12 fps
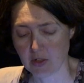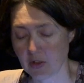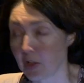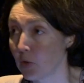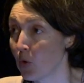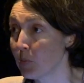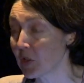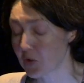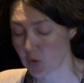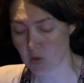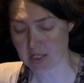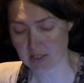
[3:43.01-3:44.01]
you know, almost
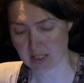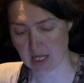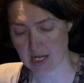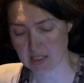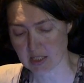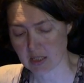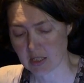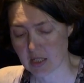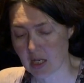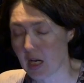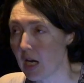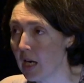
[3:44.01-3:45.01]
twice that
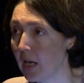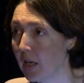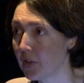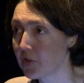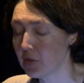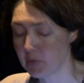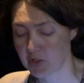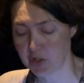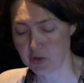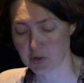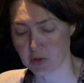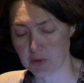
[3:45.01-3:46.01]
uh, to
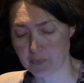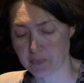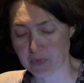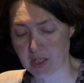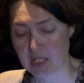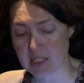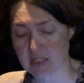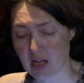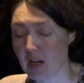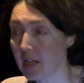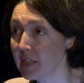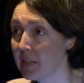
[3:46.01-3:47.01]
mature. It's
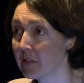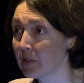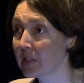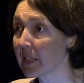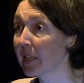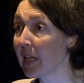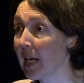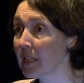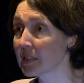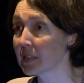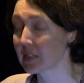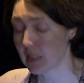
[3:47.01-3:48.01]
high yielding and it
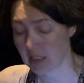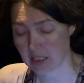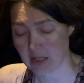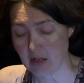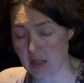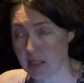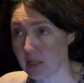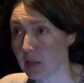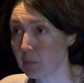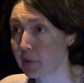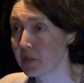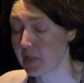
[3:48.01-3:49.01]
has a slightly higher
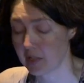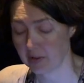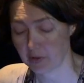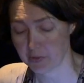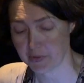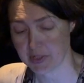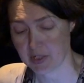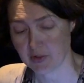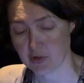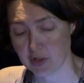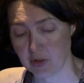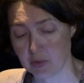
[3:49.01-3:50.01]
protein
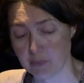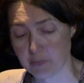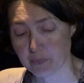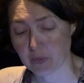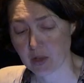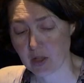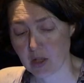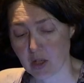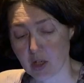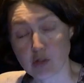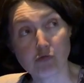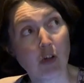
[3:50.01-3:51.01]
content too.
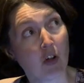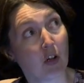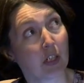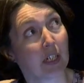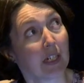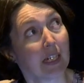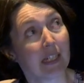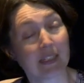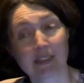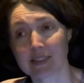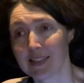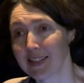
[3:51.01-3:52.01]
ROK
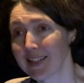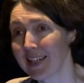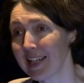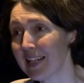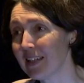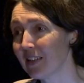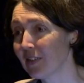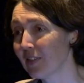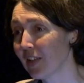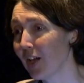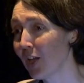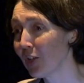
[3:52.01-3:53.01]
is
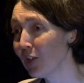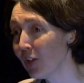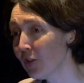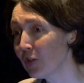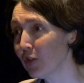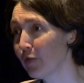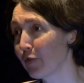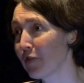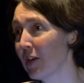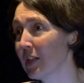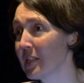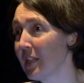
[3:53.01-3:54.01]
is a local
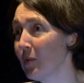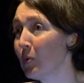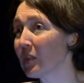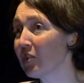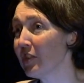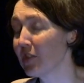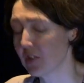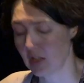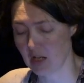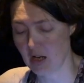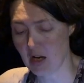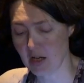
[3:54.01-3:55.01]
variety, which is
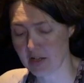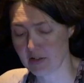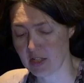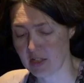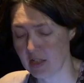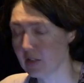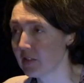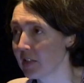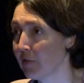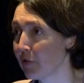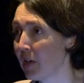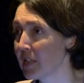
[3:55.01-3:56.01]
a high
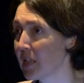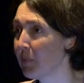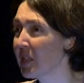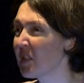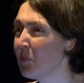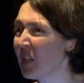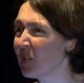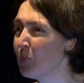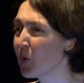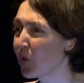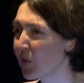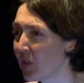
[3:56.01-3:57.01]
yielding variety, but it's much
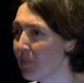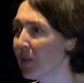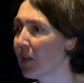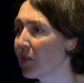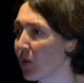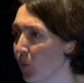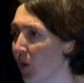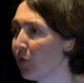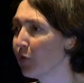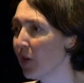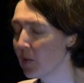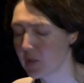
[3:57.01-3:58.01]
more similar to what
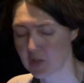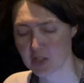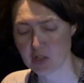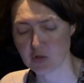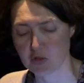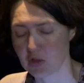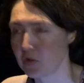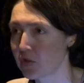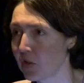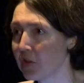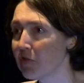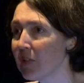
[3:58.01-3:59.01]
farmers are used to.
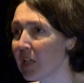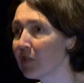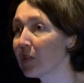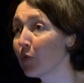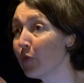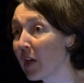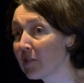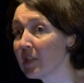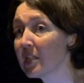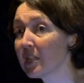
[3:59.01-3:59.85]
So NERICA is very